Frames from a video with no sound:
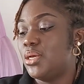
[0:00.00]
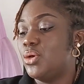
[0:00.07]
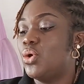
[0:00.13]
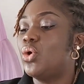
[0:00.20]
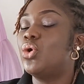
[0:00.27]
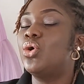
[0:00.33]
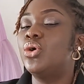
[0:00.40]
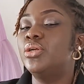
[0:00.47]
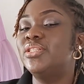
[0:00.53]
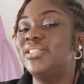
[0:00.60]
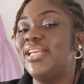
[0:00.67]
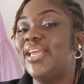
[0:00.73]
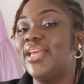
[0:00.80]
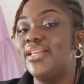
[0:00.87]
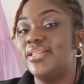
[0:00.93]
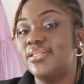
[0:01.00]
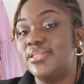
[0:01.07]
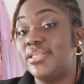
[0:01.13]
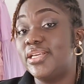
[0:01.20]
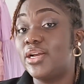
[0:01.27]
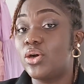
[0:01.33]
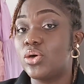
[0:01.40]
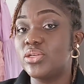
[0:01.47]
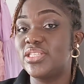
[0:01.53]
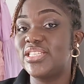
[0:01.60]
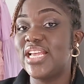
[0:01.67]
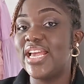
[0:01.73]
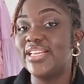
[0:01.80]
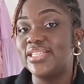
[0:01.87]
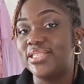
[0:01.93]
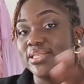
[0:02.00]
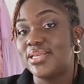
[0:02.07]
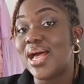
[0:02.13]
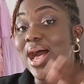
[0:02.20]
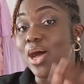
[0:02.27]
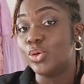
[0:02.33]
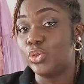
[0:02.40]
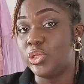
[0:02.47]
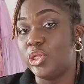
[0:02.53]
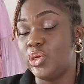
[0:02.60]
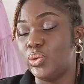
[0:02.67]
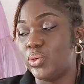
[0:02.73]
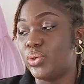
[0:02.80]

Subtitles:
on the corset's outlook.